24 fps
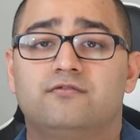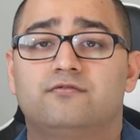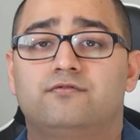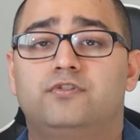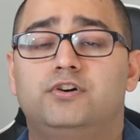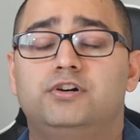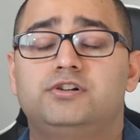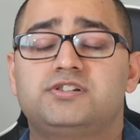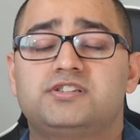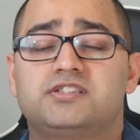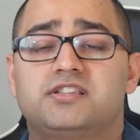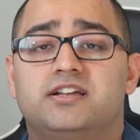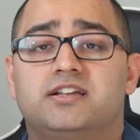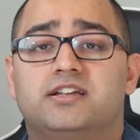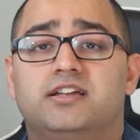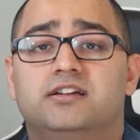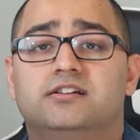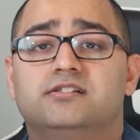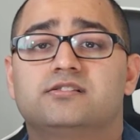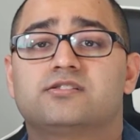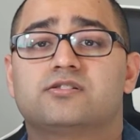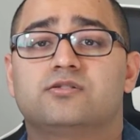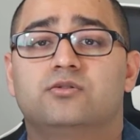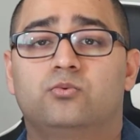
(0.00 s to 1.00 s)
First thing
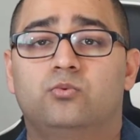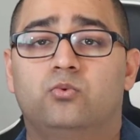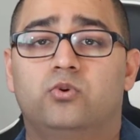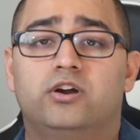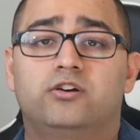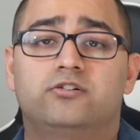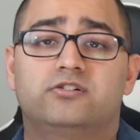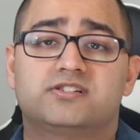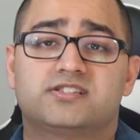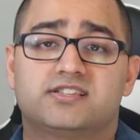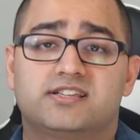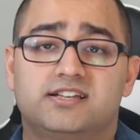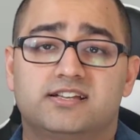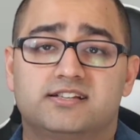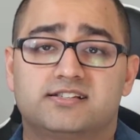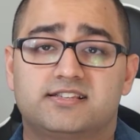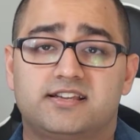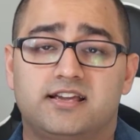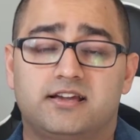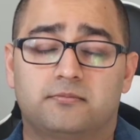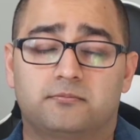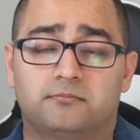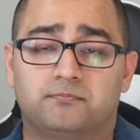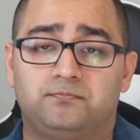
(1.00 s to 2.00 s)
is, where is the
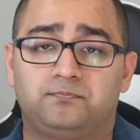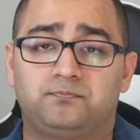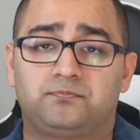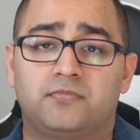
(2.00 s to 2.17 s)
exam?